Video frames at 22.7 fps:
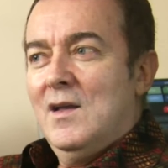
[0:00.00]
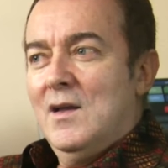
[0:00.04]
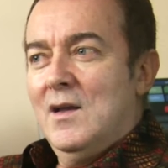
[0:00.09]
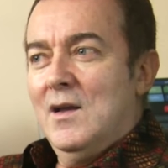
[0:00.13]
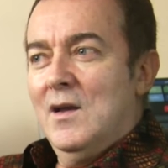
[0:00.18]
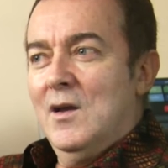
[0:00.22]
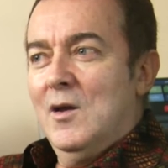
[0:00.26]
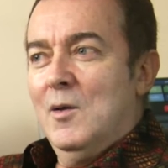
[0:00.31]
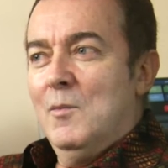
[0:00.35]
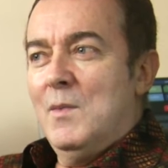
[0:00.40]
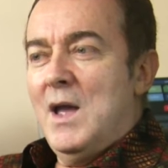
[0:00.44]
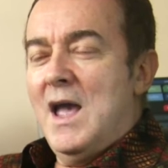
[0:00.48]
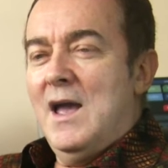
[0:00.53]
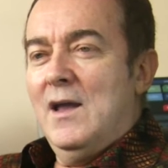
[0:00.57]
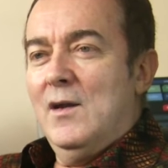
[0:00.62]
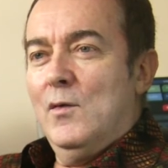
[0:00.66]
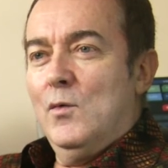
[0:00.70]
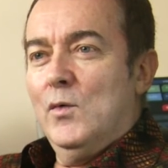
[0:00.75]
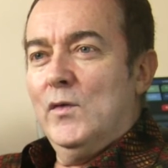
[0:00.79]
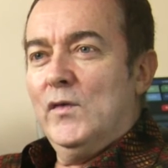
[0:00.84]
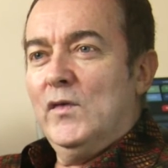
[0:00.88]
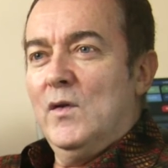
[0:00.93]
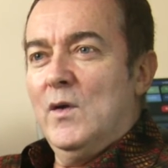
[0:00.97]
um, and
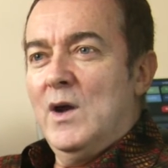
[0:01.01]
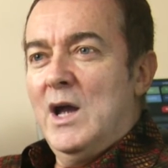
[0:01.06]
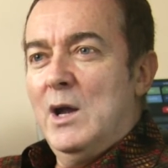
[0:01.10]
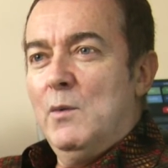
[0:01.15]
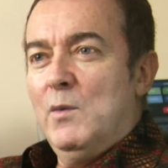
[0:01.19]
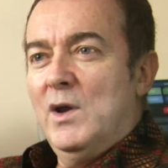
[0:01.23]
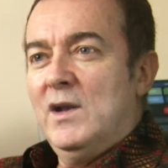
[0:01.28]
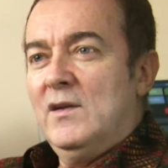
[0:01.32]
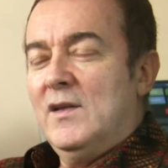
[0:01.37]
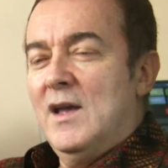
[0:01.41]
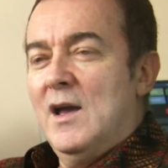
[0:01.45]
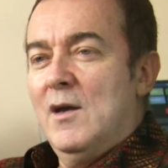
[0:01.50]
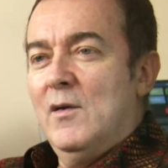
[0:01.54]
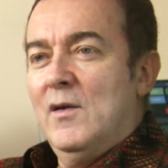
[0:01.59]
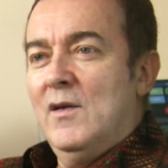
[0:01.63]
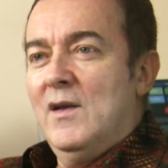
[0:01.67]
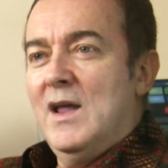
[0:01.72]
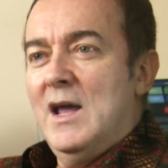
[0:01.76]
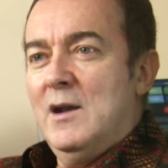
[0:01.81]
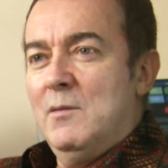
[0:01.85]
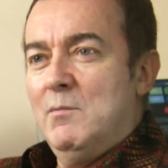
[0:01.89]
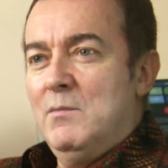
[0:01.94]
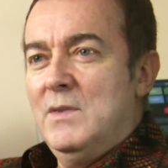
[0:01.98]
also I went down
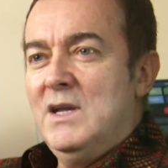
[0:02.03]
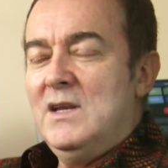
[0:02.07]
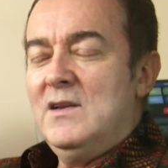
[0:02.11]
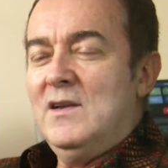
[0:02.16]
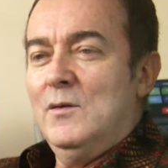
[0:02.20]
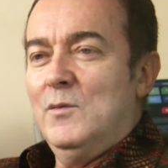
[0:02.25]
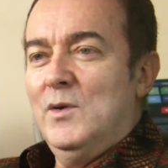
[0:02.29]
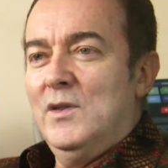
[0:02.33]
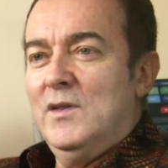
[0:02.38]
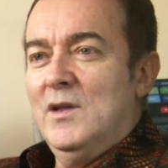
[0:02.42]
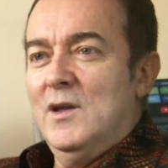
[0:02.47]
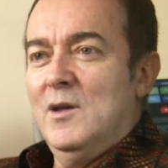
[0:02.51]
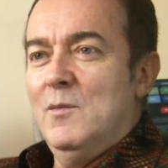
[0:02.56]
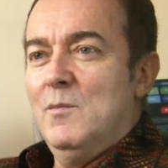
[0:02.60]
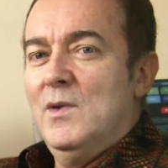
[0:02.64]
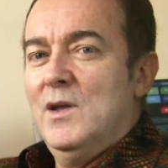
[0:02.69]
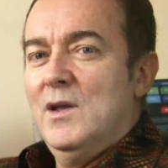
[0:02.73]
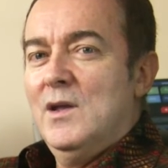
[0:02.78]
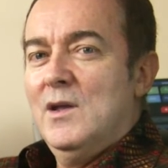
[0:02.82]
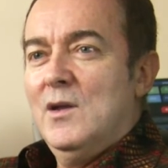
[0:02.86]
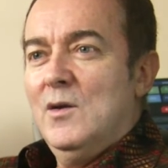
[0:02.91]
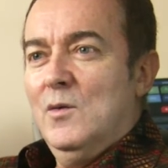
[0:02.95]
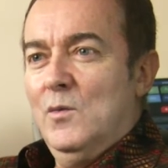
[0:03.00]
and had a meeting with him,
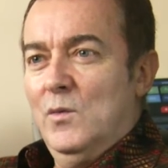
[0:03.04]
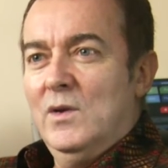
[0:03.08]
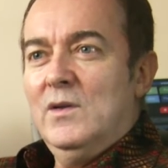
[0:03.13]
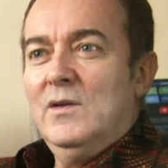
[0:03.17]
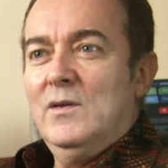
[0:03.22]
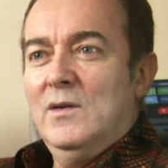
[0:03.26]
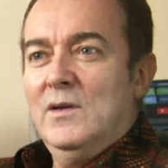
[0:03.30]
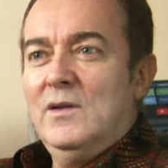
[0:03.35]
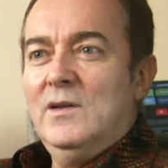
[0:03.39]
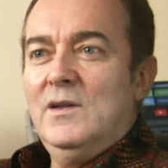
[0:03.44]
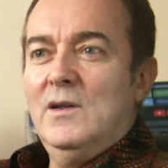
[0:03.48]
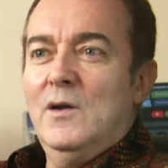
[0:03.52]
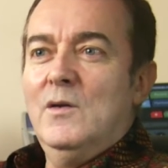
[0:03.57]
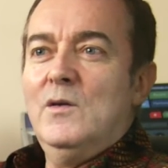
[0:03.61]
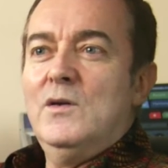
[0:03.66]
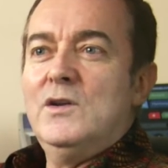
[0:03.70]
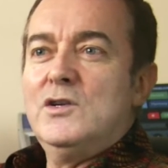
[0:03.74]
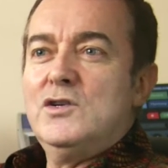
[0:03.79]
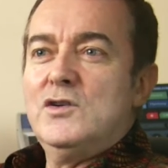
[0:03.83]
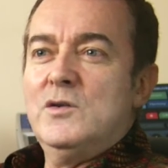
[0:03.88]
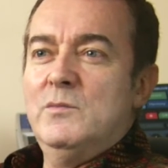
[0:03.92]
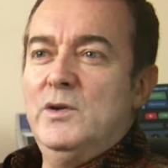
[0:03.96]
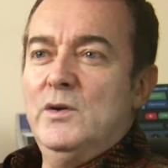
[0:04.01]
we, you know,
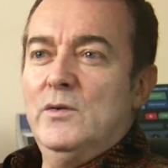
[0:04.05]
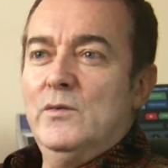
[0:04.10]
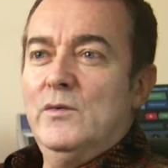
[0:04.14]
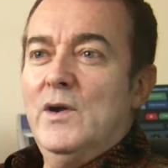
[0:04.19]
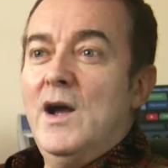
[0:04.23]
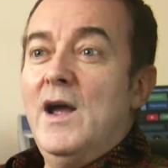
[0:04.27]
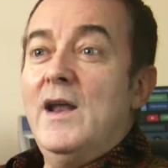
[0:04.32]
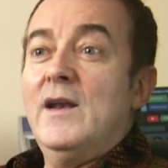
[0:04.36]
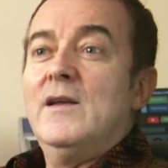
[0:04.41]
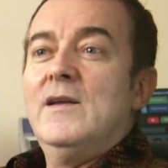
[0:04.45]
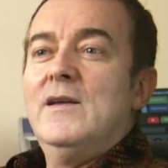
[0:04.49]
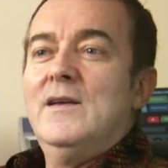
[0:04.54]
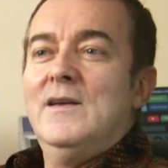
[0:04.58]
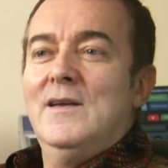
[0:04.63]
it should be all right.